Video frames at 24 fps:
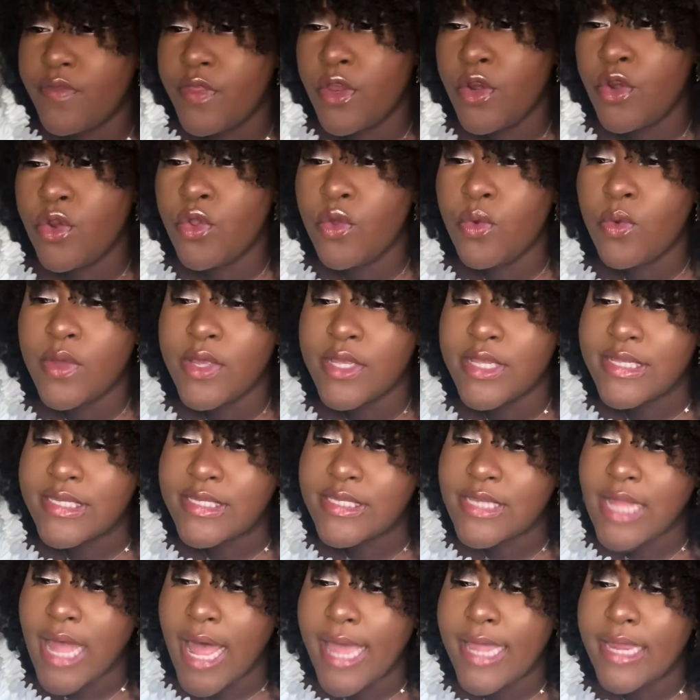the
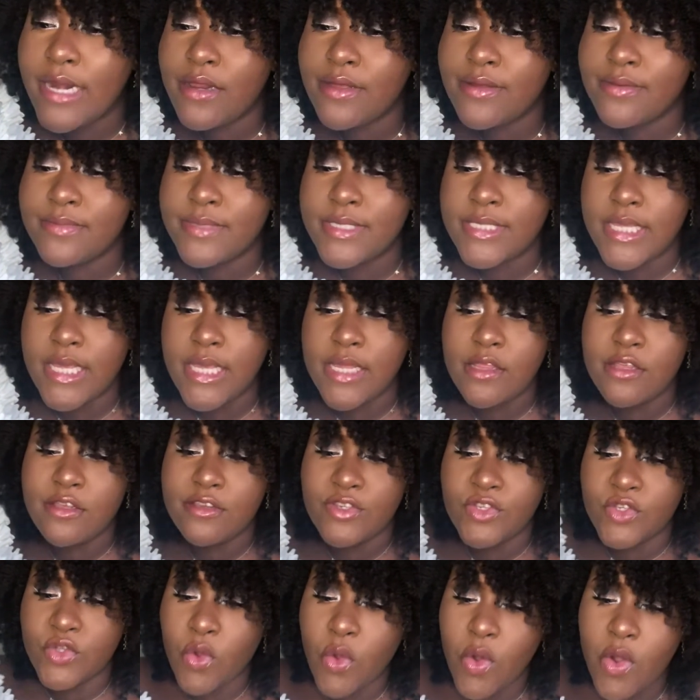newest items in the
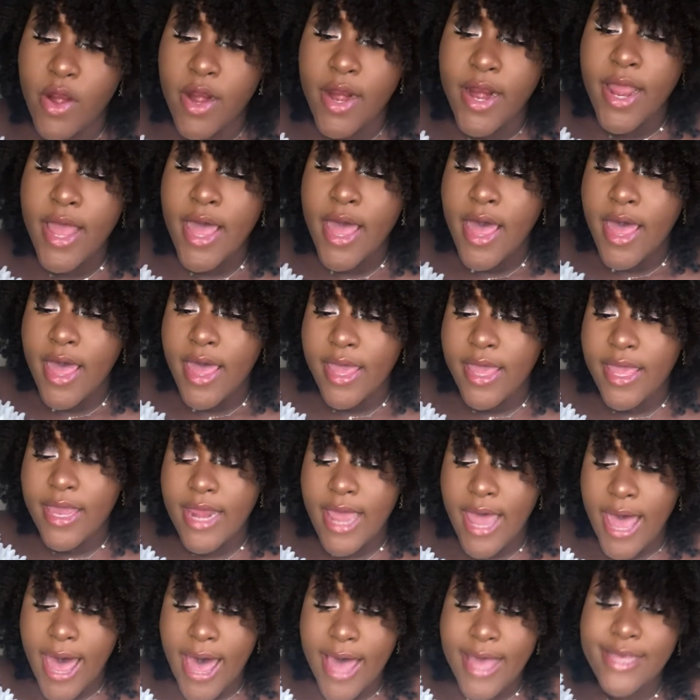store. It
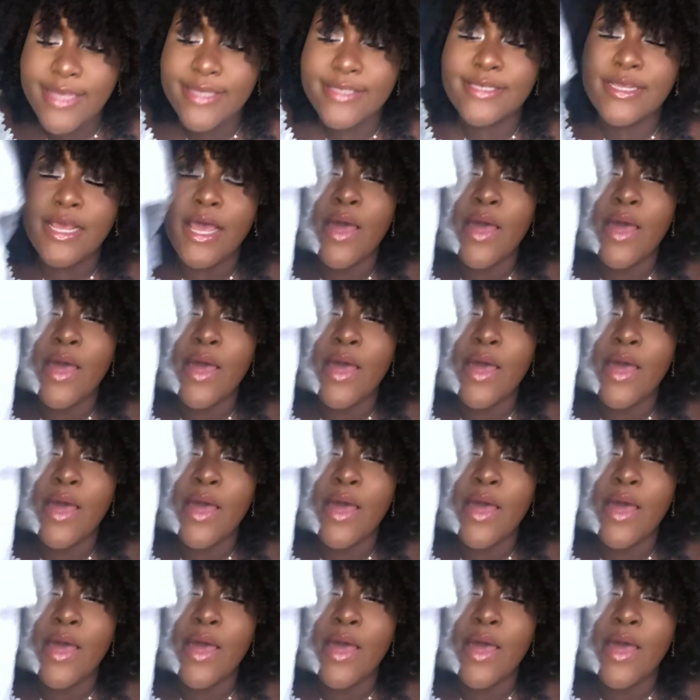has